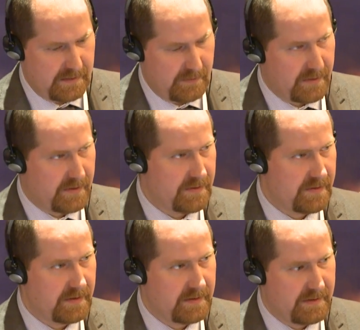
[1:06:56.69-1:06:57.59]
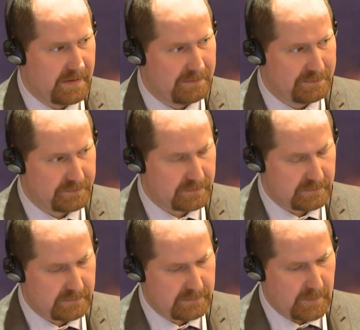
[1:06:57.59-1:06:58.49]
because
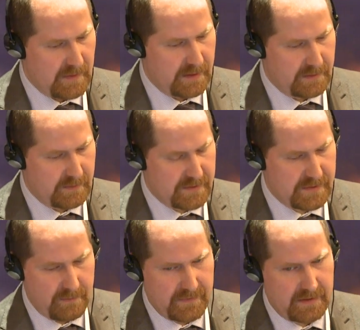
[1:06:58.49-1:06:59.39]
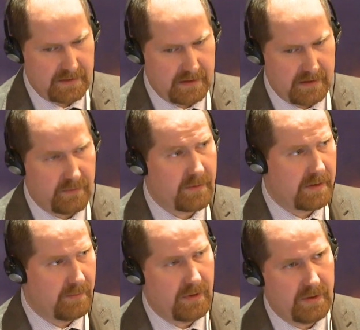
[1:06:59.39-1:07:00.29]
that was something very
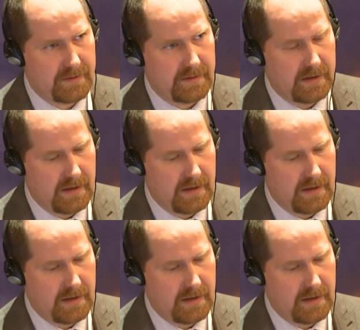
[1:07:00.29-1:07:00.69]
important.